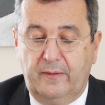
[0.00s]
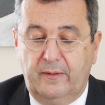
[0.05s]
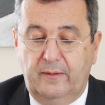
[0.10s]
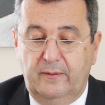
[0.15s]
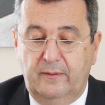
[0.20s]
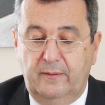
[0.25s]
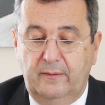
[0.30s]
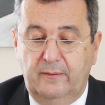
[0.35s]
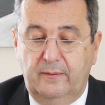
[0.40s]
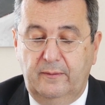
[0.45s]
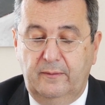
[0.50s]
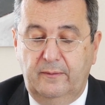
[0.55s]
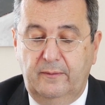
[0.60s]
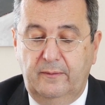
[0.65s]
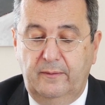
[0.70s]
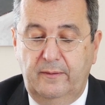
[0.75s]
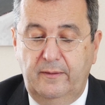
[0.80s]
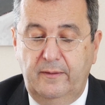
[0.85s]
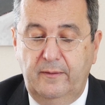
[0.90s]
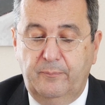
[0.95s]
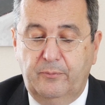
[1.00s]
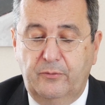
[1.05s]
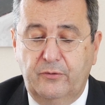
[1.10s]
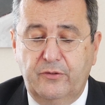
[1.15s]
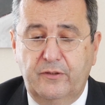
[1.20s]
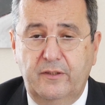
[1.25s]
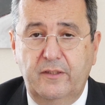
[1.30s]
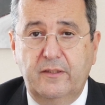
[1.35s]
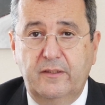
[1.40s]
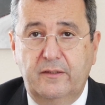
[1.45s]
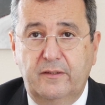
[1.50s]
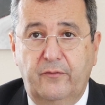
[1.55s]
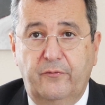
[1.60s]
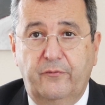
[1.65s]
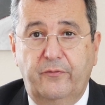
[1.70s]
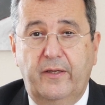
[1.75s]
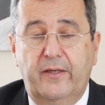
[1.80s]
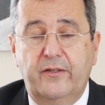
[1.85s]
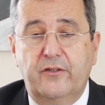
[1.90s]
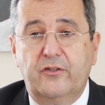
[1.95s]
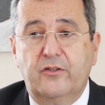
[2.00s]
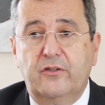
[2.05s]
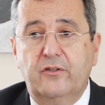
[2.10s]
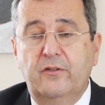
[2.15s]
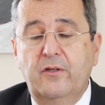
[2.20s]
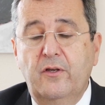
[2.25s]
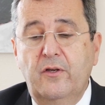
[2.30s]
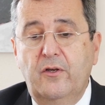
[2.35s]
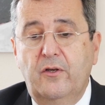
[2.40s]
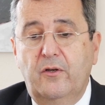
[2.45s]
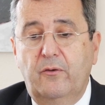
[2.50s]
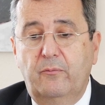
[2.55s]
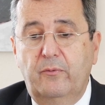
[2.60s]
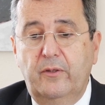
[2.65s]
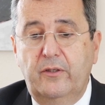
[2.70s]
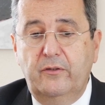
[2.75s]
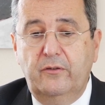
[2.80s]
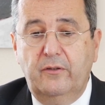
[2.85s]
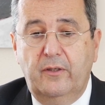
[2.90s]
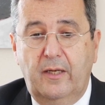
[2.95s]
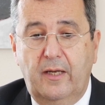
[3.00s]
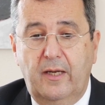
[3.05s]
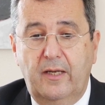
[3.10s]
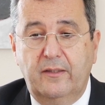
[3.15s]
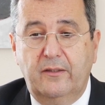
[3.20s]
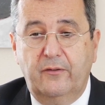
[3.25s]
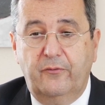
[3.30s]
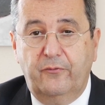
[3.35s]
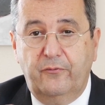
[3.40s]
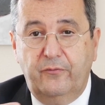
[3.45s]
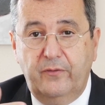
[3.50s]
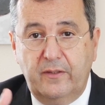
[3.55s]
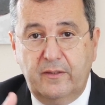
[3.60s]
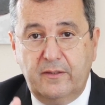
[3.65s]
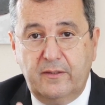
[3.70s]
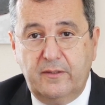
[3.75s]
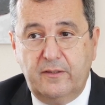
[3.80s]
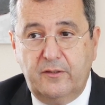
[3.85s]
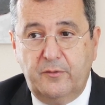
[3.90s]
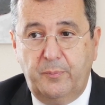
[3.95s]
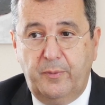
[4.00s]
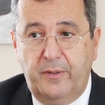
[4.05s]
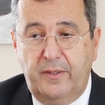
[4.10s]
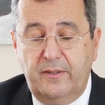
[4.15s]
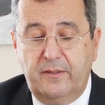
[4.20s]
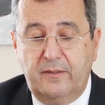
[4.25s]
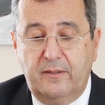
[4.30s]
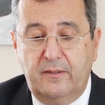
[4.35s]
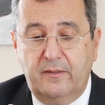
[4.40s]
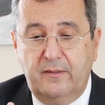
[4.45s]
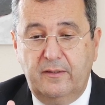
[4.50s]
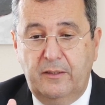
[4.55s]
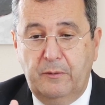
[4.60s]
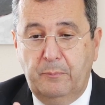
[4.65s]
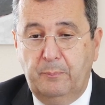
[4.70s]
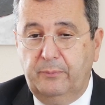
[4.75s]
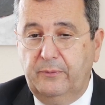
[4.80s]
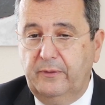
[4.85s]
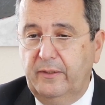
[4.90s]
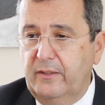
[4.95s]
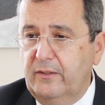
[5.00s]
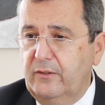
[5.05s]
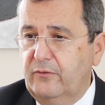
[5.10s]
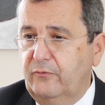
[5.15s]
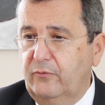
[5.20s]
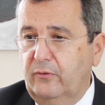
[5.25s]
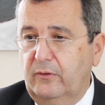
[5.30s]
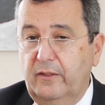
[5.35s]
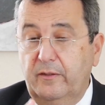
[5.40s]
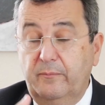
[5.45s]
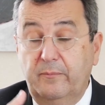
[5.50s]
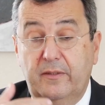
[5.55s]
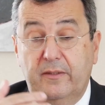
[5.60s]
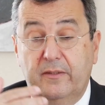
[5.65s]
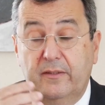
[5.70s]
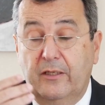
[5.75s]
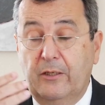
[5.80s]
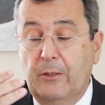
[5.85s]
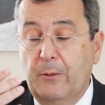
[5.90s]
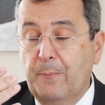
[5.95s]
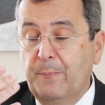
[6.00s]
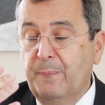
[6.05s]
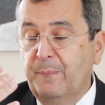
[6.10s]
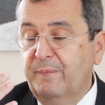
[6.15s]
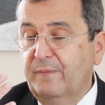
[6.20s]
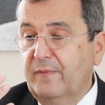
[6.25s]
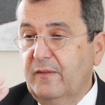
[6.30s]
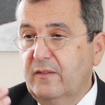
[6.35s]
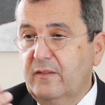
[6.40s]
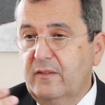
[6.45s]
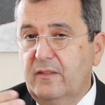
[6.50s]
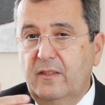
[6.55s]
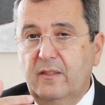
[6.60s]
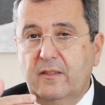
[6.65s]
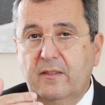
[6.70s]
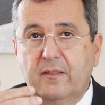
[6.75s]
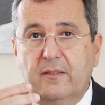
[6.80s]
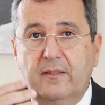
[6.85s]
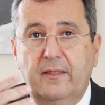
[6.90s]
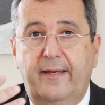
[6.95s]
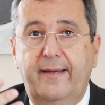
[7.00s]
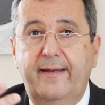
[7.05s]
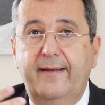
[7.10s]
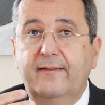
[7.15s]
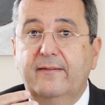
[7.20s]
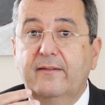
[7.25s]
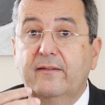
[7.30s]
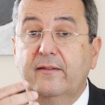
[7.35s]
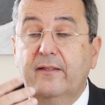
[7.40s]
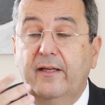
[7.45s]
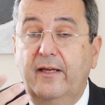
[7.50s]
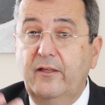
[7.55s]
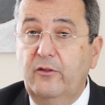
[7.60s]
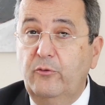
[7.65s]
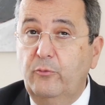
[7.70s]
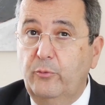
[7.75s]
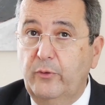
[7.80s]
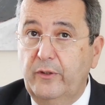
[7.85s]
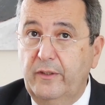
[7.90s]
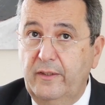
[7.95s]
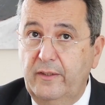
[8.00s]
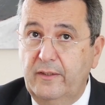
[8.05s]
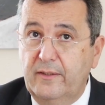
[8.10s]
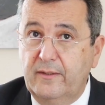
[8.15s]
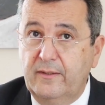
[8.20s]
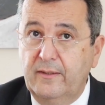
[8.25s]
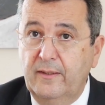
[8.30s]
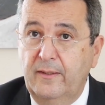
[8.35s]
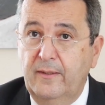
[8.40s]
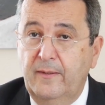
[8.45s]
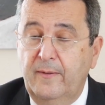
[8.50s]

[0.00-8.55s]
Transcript: uh, knee prosthesis infection, where you had a fixed spaces in place for, let me say, six, eight, ten weeks,